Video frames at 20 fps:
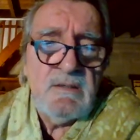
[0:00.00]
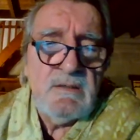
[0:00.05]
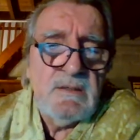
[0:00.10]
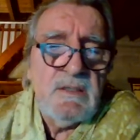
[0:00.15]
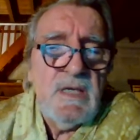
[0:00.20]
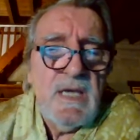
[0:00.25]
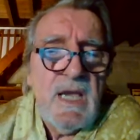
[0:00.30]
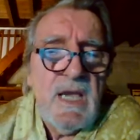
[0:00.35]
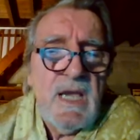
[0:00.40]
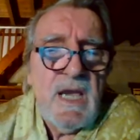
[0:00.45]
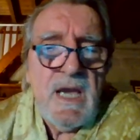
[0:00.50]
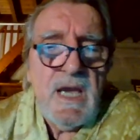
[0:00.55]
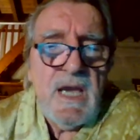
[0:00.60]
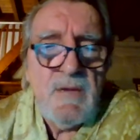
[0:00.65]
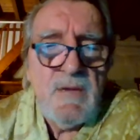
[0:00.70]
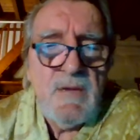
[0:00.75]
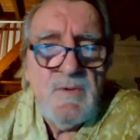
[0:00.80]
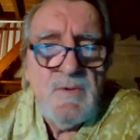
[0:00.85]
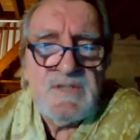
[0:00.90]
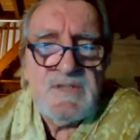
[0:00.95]
I was
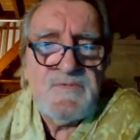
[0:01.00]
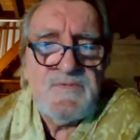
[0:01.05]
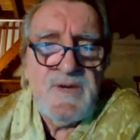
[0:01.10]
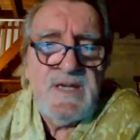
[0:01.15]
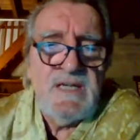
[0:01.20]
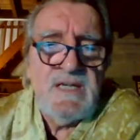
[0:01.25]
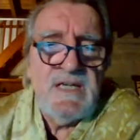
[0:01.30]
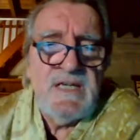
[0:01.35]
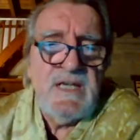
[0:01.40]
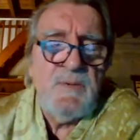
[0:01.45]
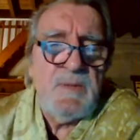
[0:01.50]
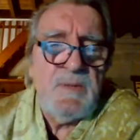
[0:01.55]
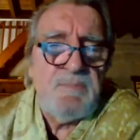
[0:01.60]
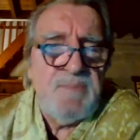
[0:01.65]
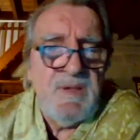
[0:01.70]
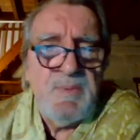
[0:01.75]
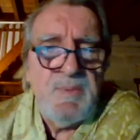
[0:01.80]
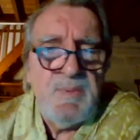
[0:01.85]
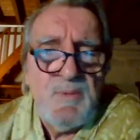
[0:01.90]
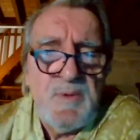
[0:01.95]
friendly with
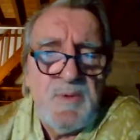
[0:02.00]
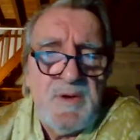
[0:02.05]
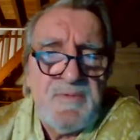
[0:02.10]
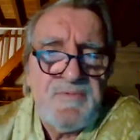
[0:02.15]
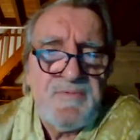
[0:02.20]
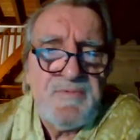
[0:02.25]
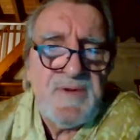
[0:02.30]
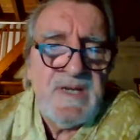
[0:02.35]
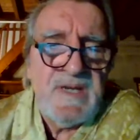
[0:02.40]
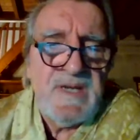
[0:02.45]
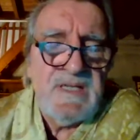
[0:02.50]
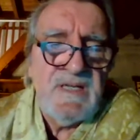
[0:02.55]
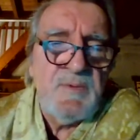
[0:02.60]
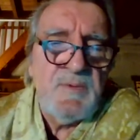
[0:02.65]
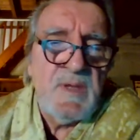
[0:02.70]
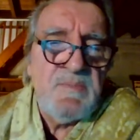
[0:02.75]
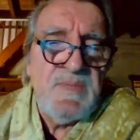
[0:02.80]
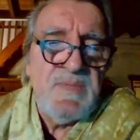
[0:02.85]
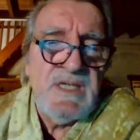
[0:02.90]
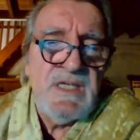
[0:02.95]
people, were friendly with
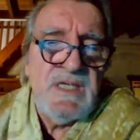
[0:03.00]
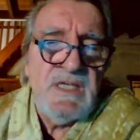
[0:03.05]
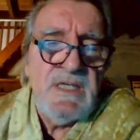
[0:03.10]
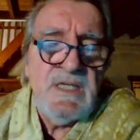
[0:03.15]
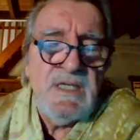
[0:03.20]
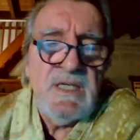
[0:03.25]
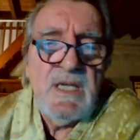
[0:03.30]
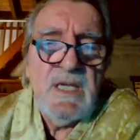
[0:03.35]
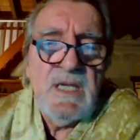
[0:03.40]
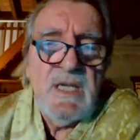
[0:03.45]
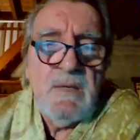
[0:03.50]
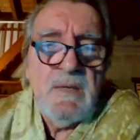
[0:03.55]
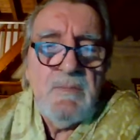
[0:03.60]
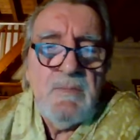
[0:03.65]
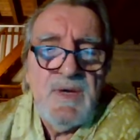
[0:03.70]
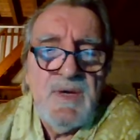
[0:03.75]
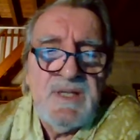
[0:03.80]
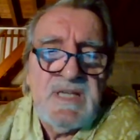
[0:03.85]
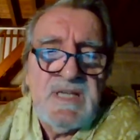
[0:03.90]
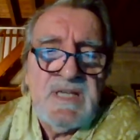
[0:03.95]
me,
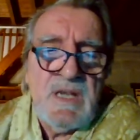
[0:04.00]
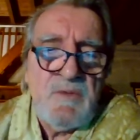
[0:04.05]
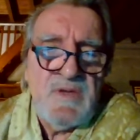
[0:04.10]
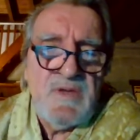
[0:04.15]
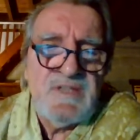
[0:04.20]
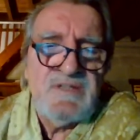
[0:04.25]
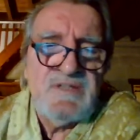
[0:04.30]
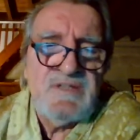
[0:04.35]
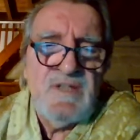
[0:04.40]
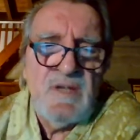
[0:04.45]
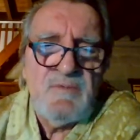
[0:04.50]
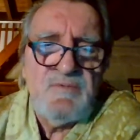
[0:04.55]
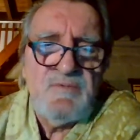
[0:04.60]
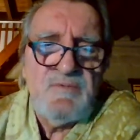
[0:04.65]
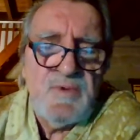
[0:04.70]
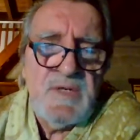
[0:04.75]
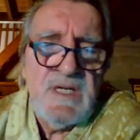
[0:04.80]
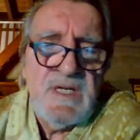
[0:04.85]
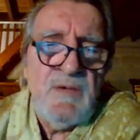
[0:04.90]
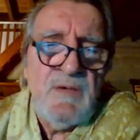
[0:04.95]
but I was not
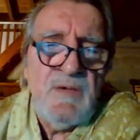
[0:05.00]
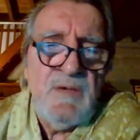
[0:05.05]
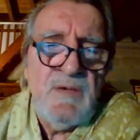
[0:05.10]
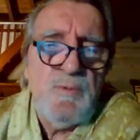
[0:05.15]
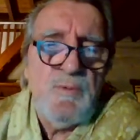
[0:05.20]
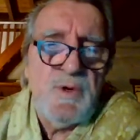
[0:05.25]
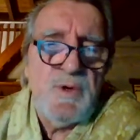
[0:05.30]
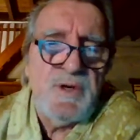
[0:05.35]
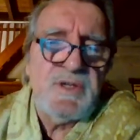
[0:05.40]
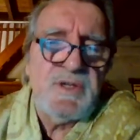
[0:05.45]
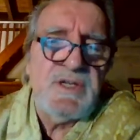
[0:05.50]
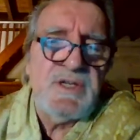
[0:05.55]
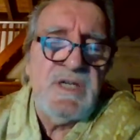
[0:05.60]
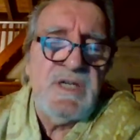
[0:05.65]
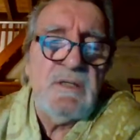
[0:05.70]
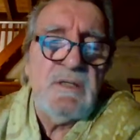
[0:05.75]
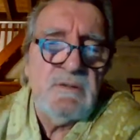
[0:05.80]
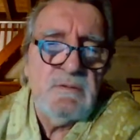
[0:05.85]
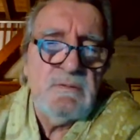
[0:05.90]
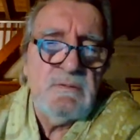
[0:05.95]
really working
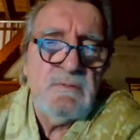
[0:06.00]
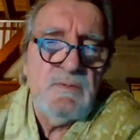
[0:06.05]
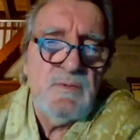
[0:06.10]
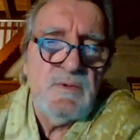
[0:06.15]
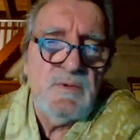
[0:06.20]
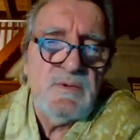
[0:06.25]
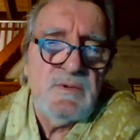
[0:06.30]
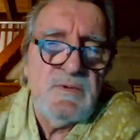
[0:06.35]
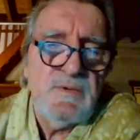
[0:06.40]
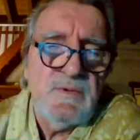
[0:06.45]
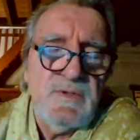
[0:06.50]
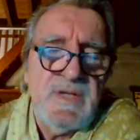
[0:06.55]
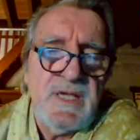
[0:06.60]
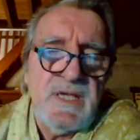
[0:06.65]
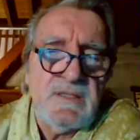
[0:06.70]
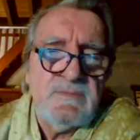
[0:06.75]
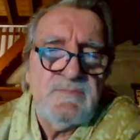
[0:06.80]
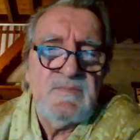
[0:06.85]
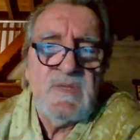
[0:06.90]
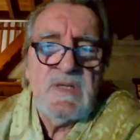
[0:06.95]
together.
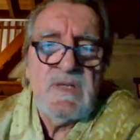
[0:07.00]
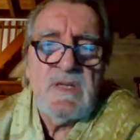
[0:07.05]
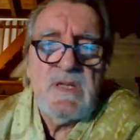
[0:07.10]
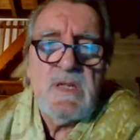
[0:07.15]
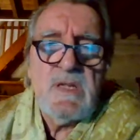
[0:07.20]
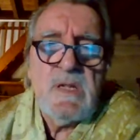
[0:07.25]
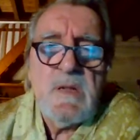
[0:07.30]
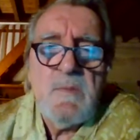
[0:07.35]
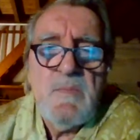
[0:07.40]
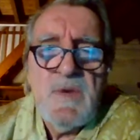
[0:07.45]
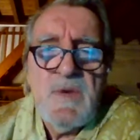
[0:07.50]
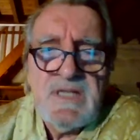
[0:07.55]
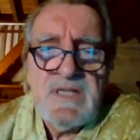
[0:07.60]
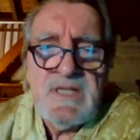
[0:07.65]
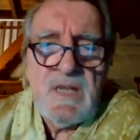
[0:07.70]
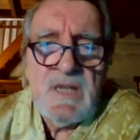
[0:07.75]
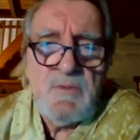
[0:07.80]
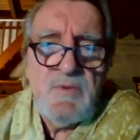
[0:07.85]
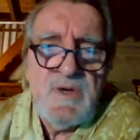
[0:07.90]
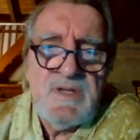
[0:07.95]
But
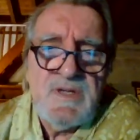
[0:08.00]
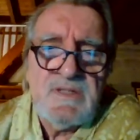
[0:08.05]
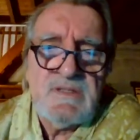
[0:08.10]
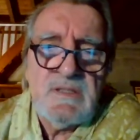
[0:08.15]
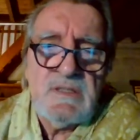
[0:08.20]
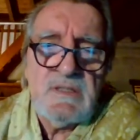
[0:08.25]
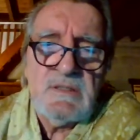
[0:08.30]
I was